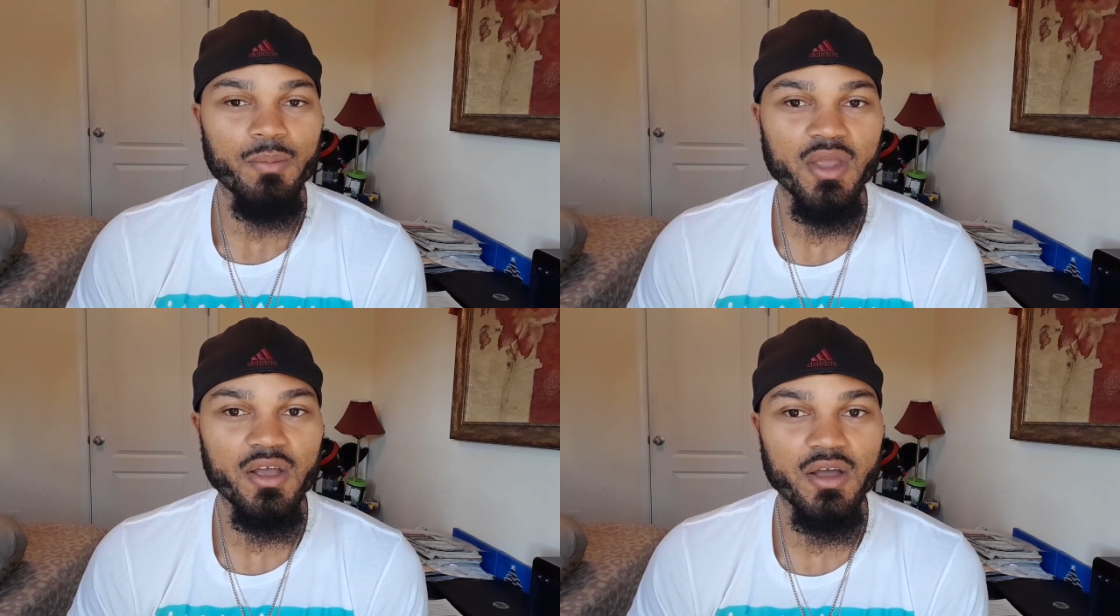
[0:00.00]

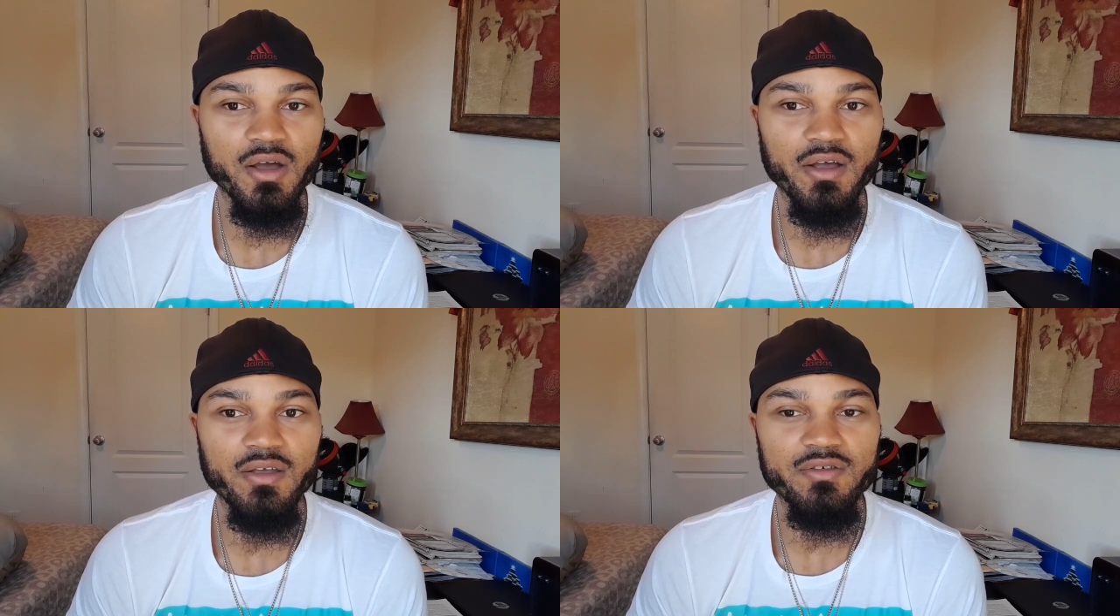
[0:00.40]

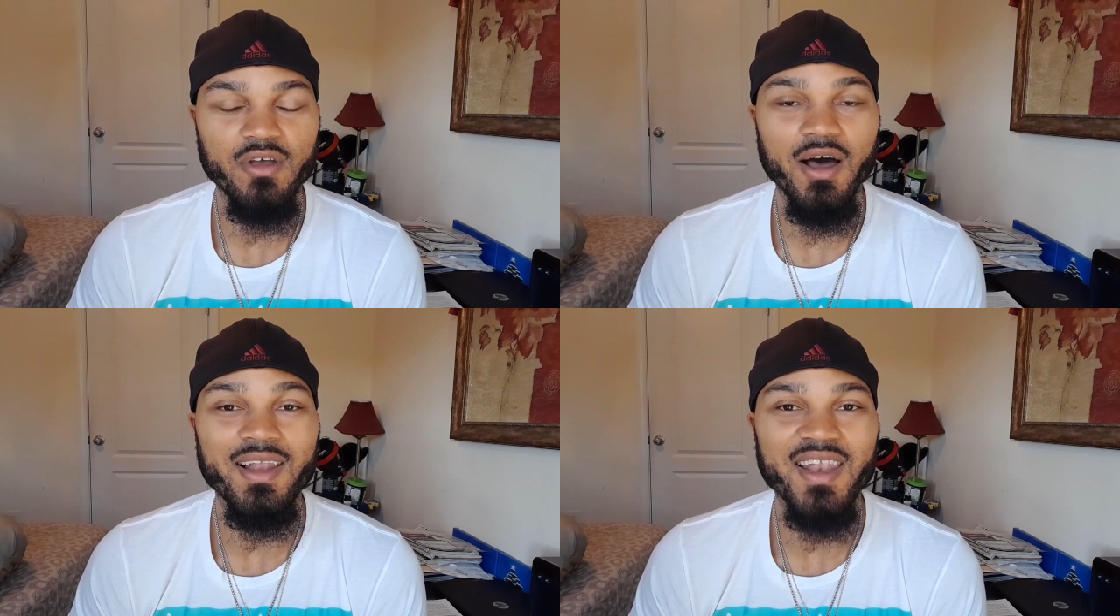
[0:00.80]

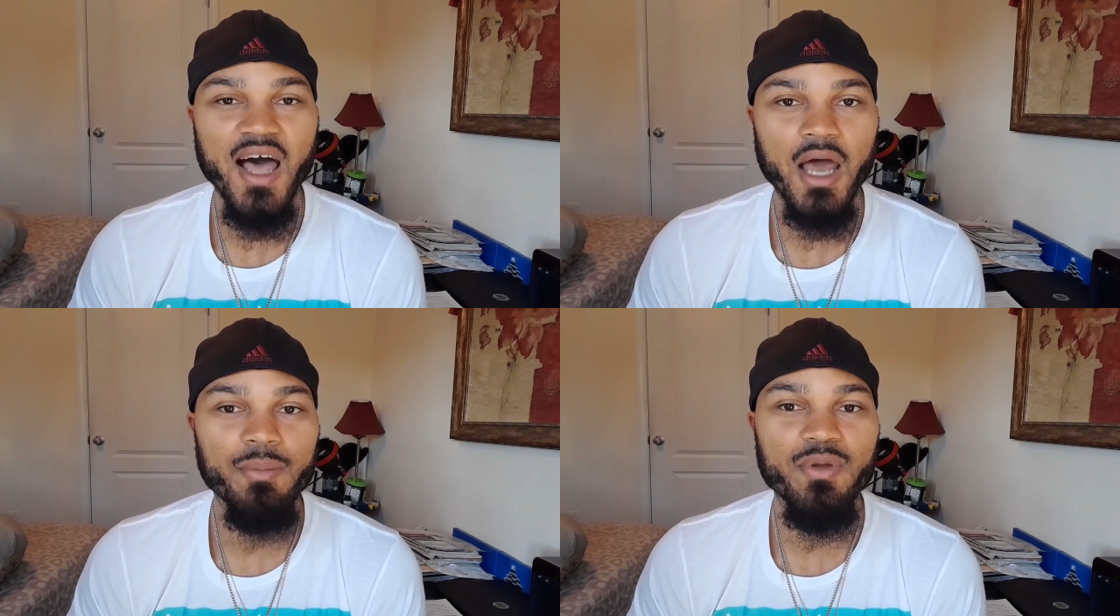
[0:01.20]
because a
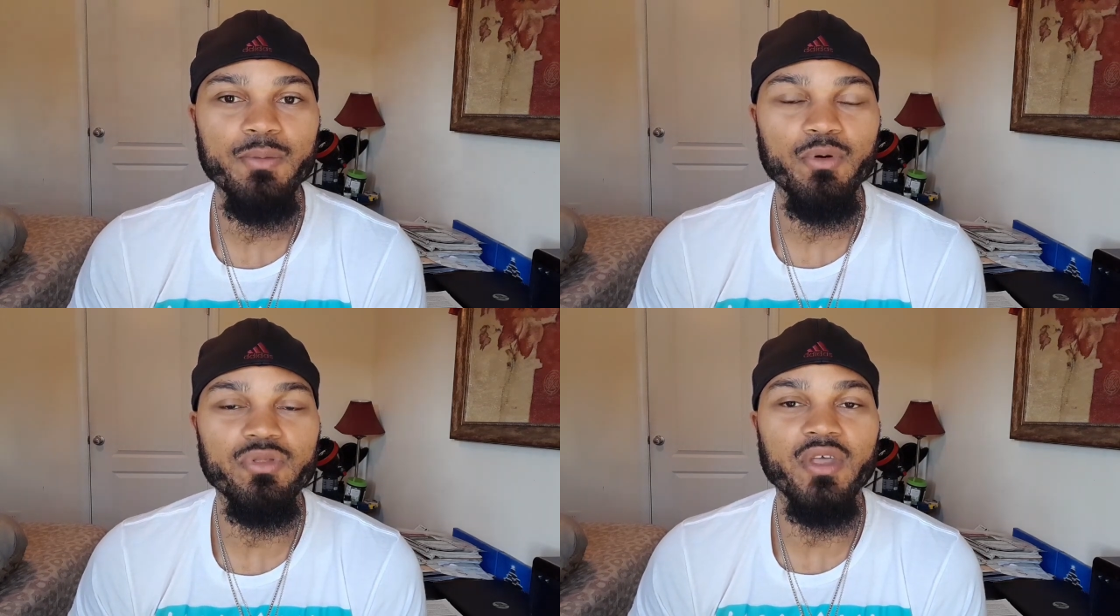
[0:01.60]
lot of
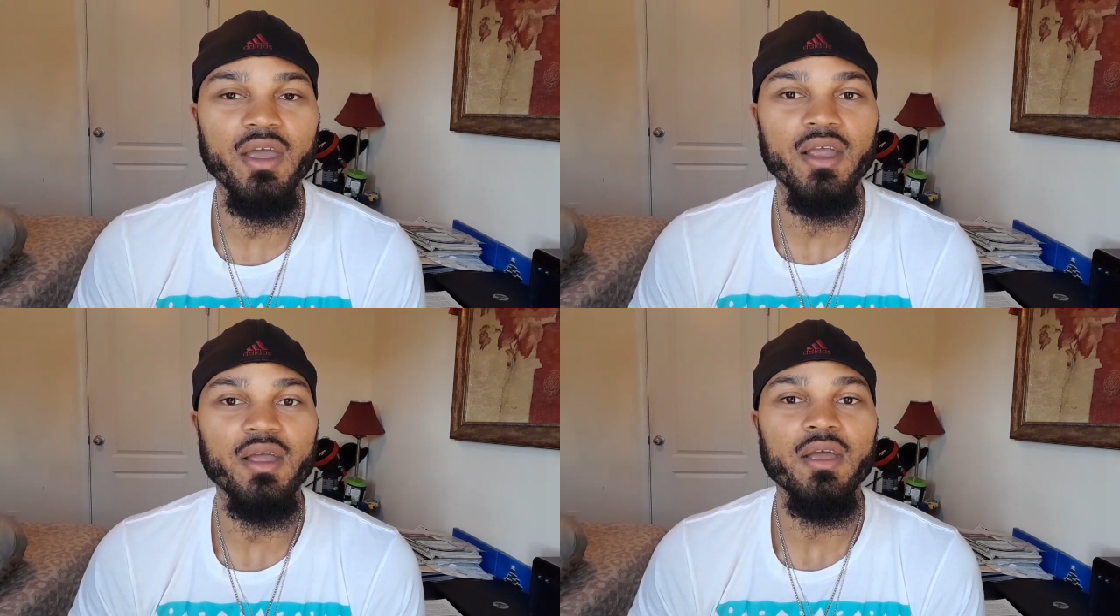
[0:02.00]
people
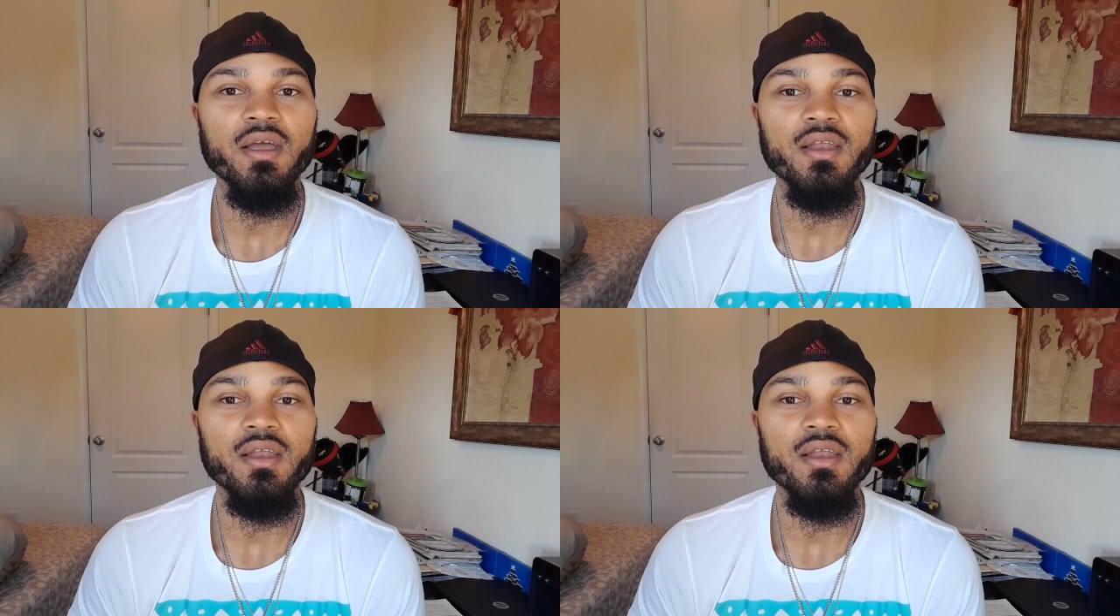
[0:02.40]
think